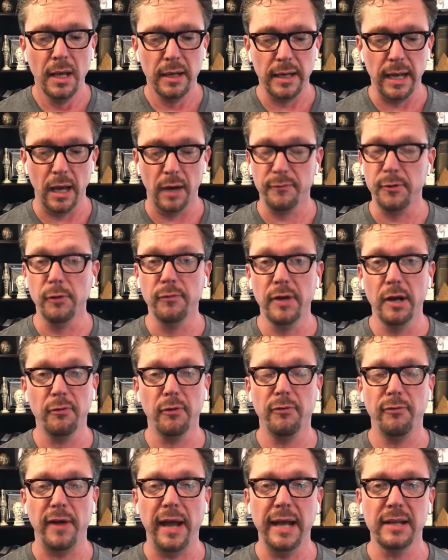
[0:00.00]
Now, if you've
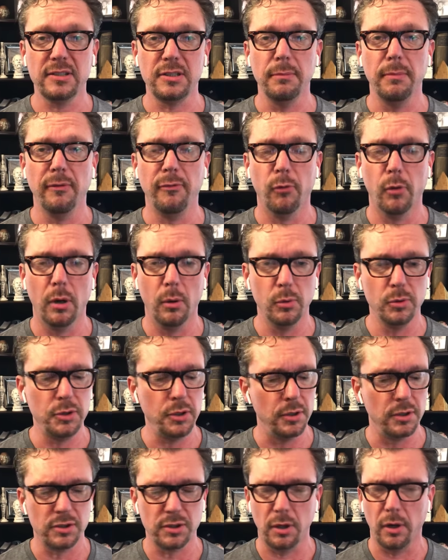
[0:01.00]
never fasted before, I want
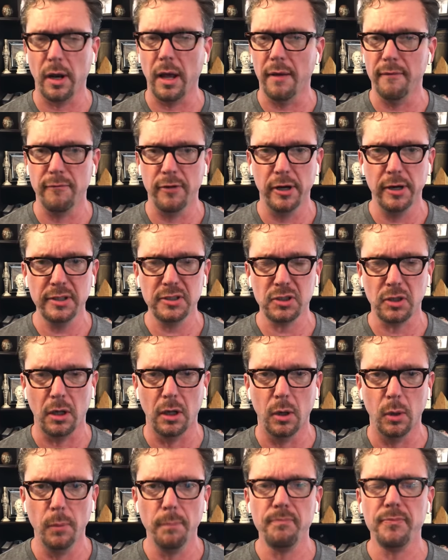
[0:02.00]
you to start out very
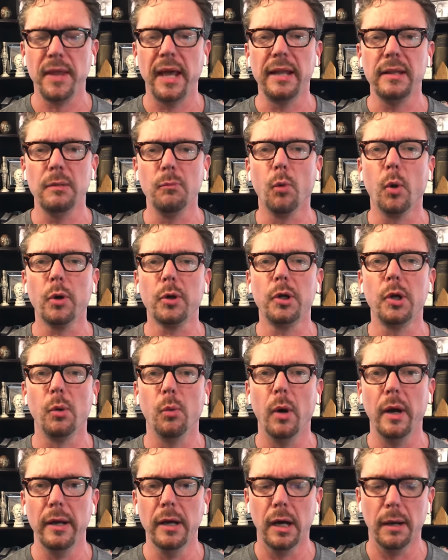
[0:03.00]
slow and work
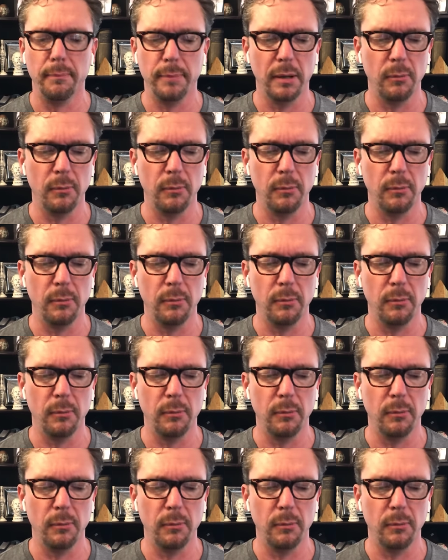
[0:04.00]
your way up.